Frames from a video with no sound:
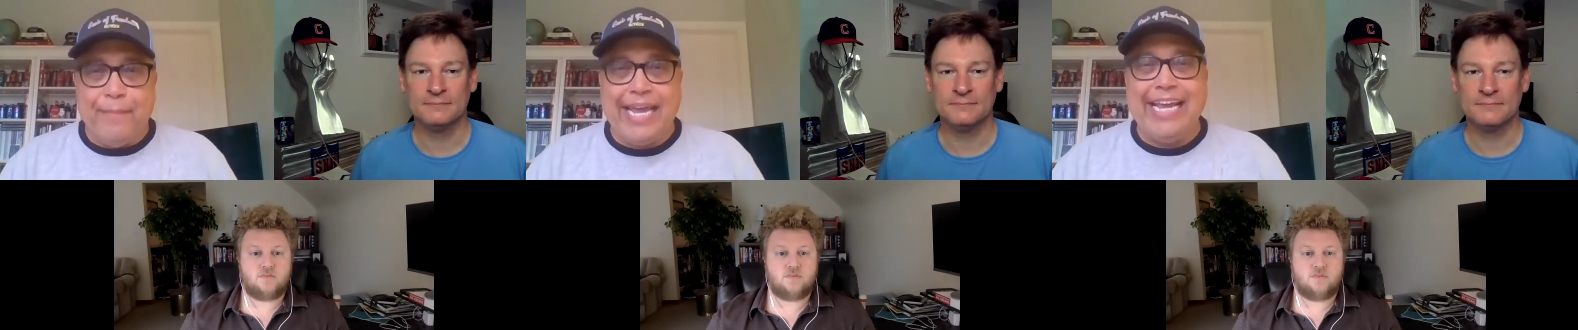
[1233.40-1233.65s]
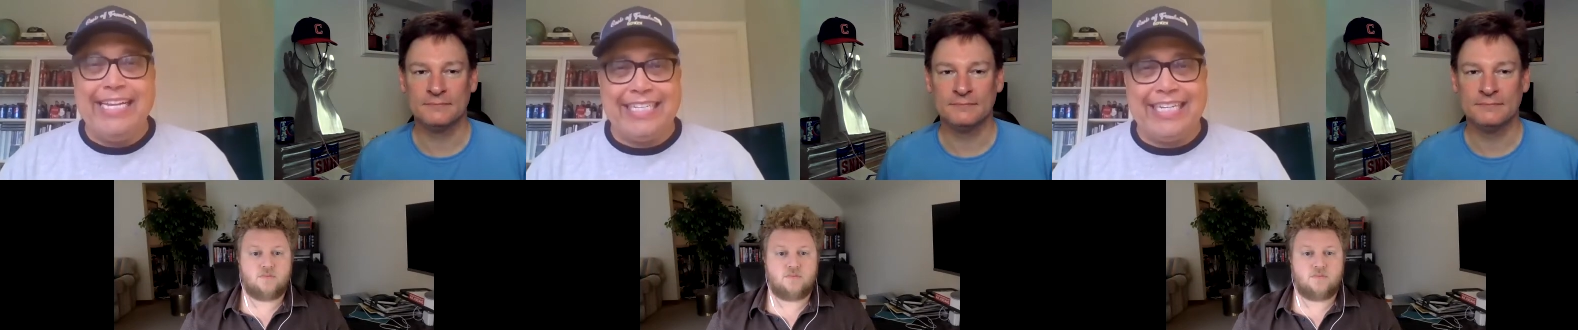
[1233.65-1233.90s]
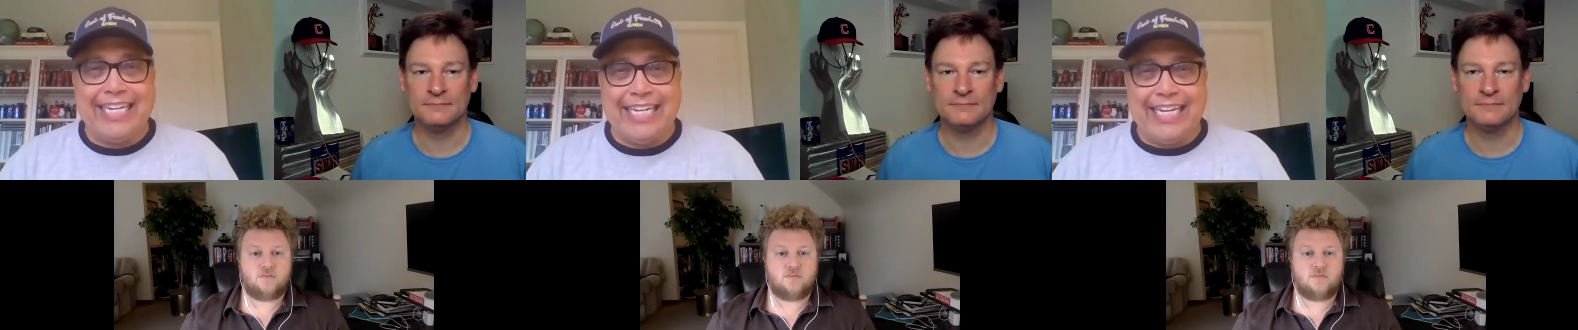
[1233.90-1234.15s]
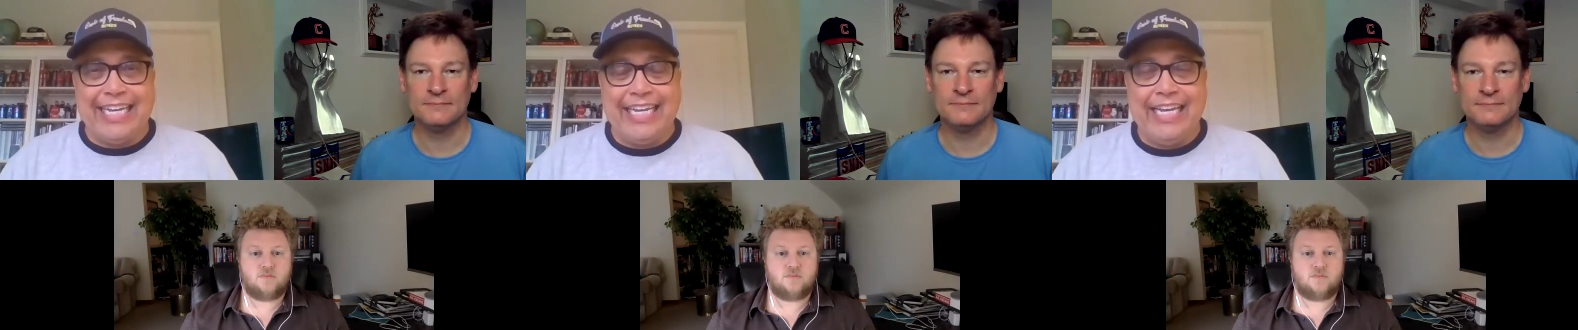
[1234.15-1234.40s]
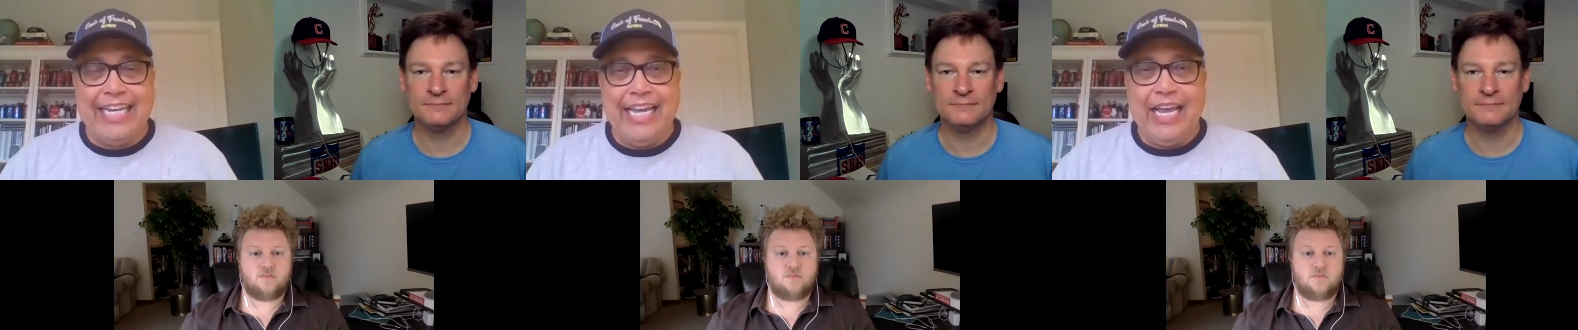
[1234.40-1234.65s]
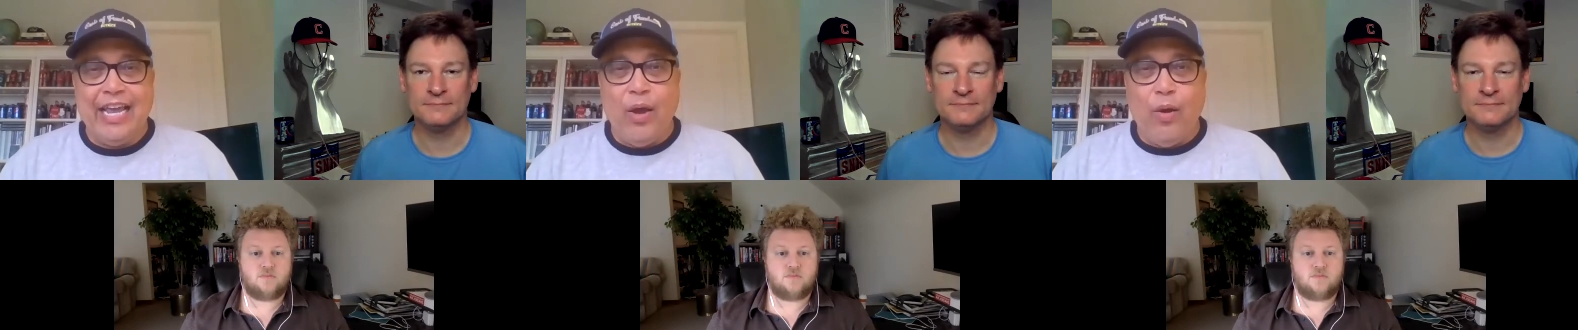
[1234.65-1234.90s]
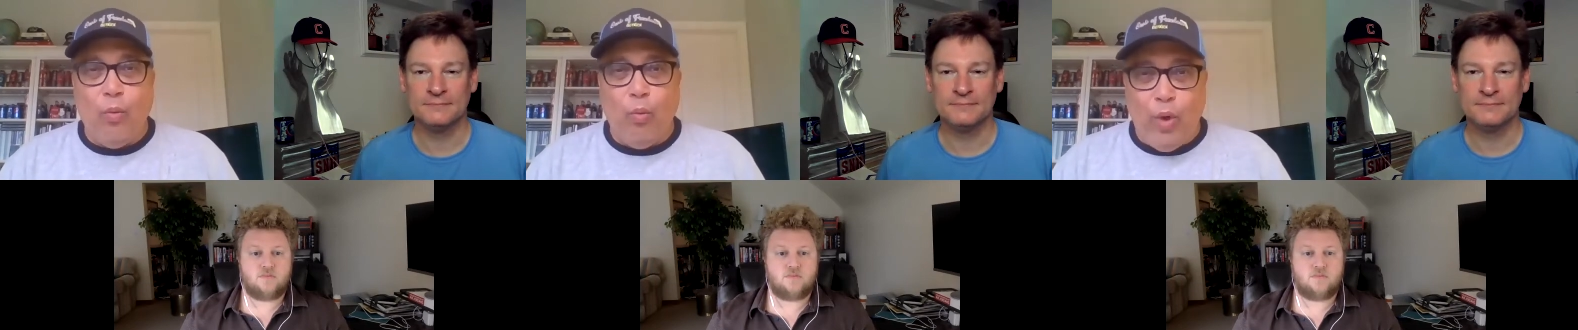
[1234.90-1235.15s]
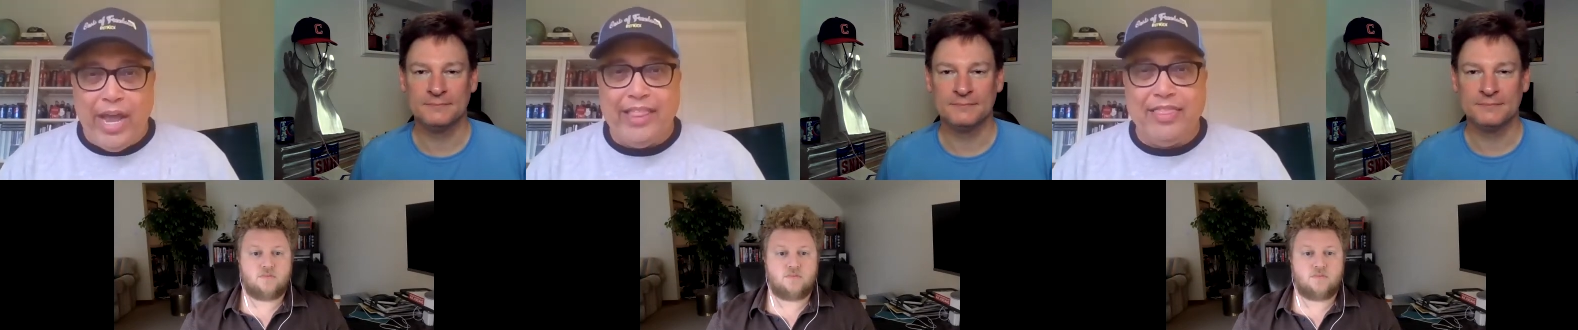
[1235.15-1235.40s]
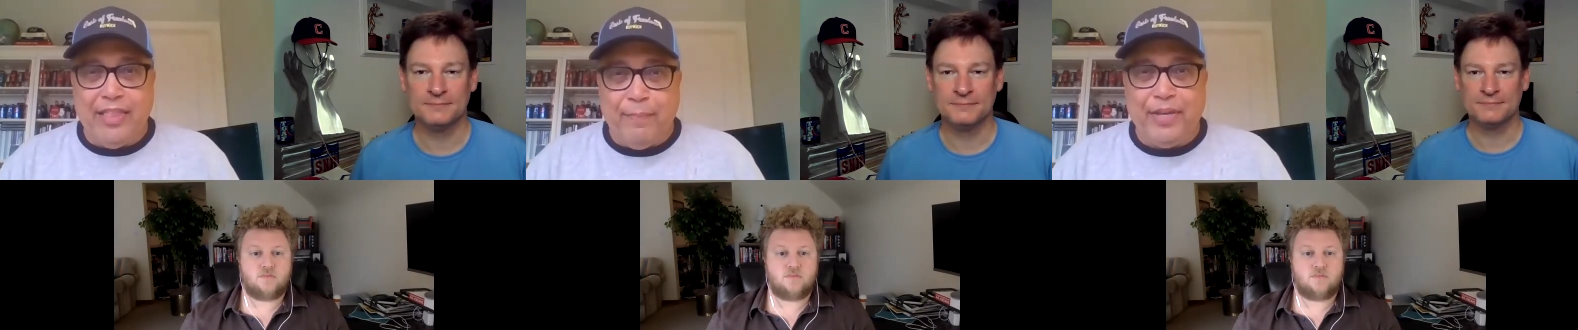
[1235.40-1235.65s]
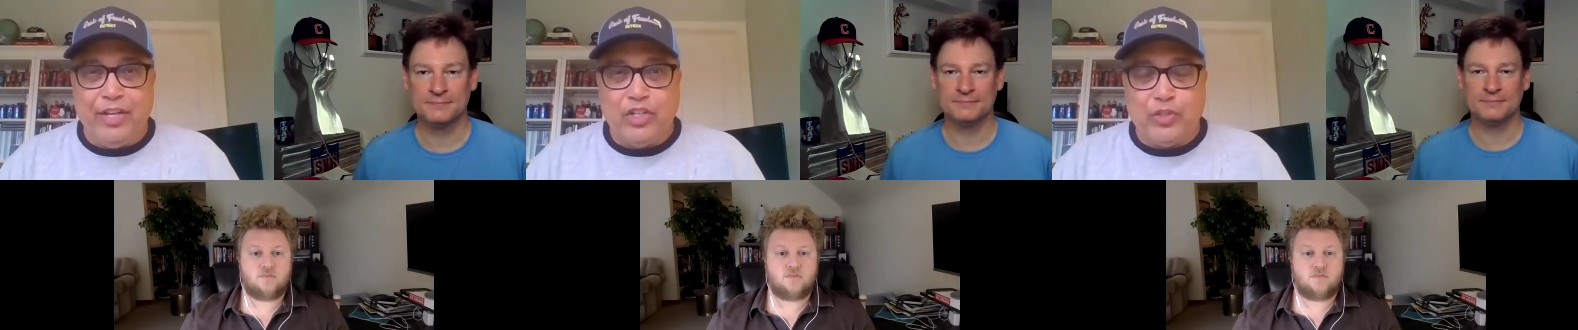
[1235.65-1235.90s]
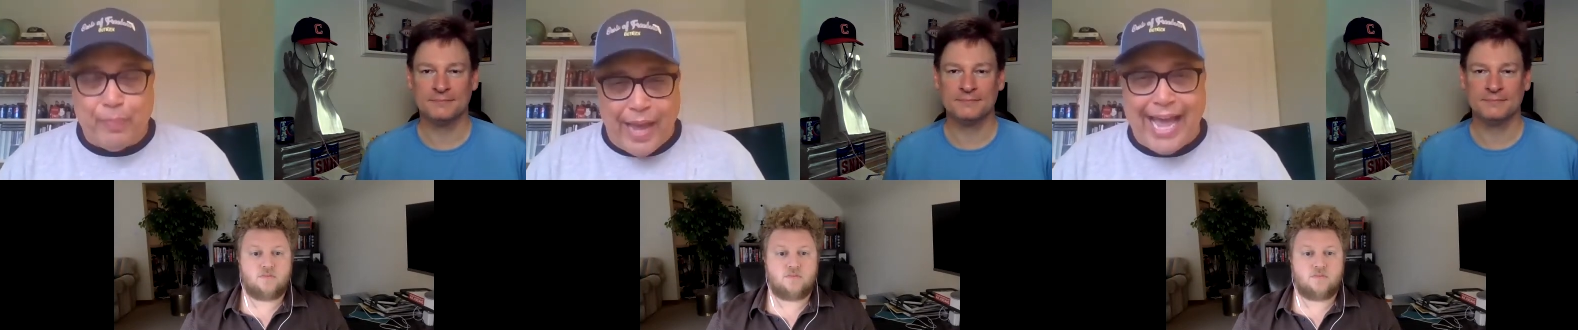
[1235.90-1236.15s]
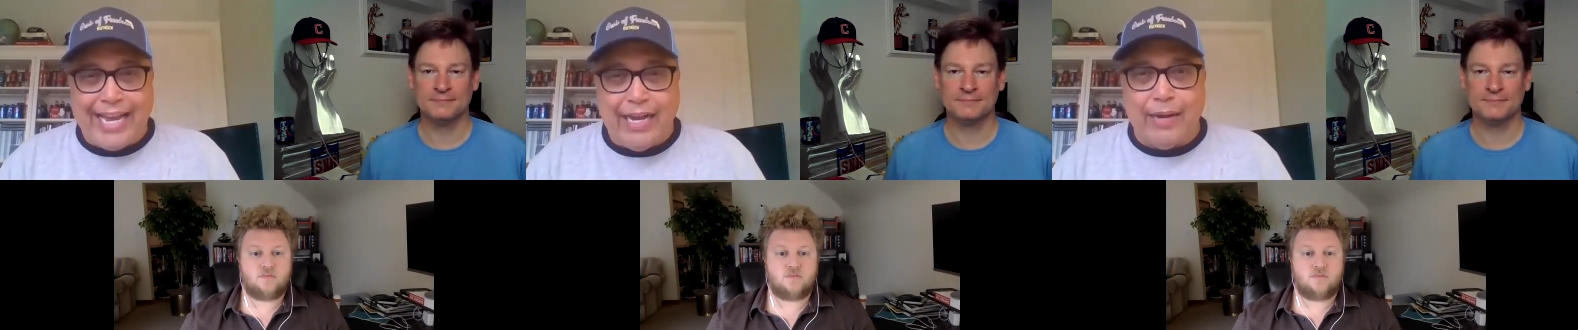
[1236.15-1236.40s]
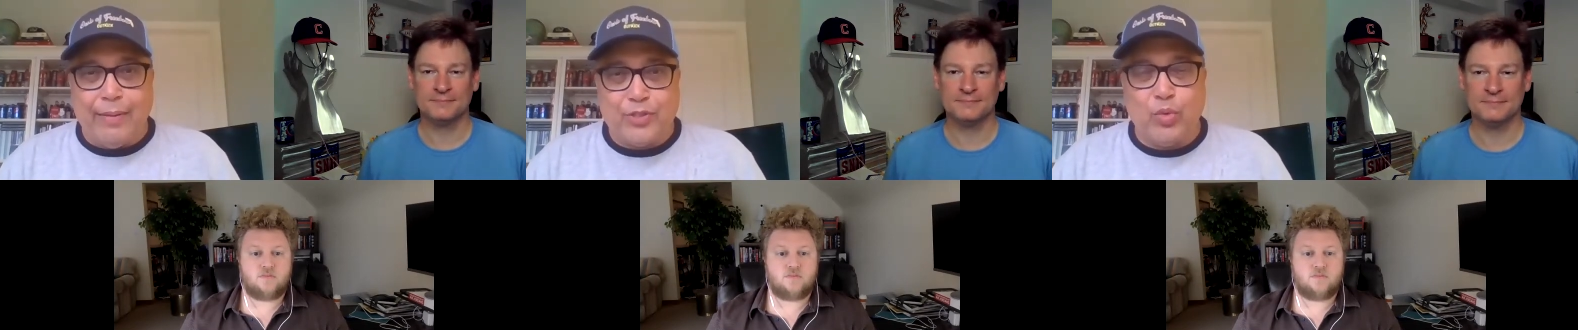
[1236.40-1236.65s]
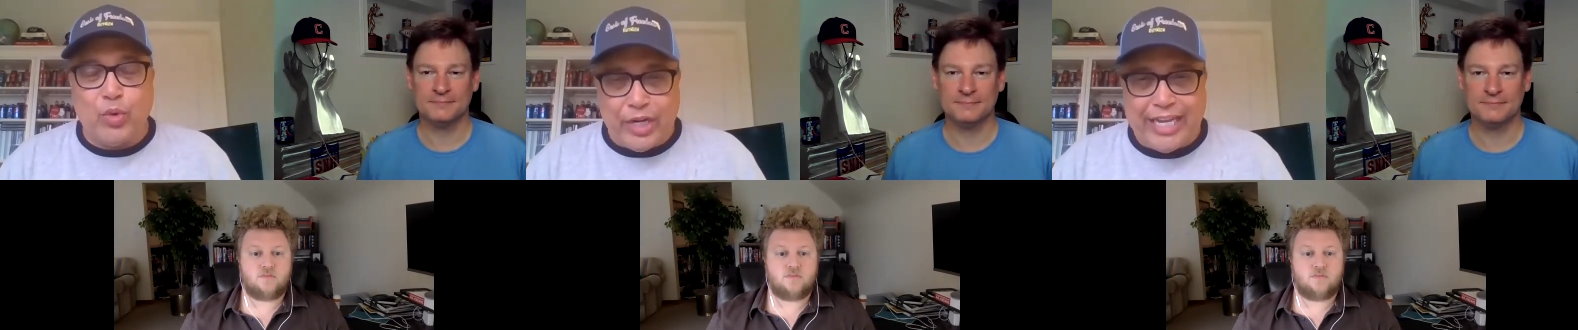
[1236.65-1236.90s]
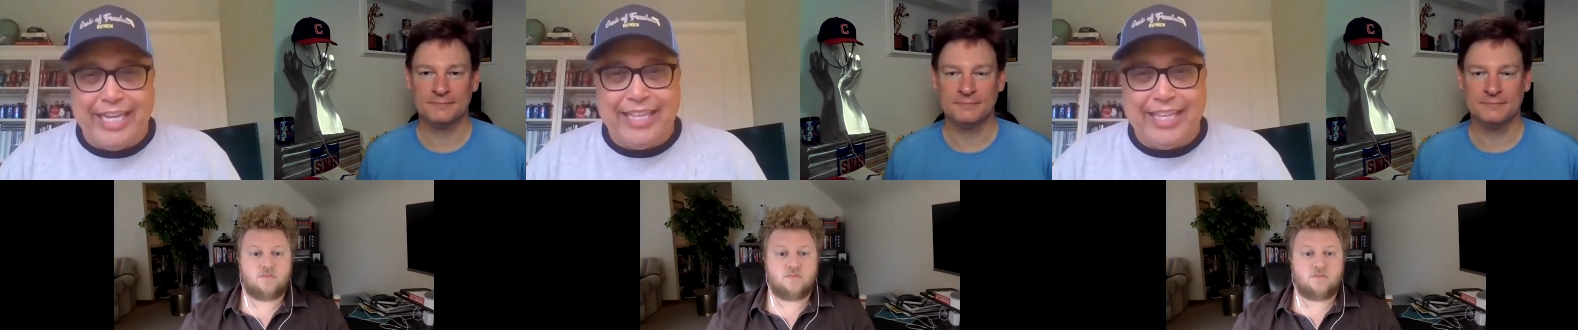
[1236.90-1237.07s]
Speaker 1: amazingly when the Bills backups were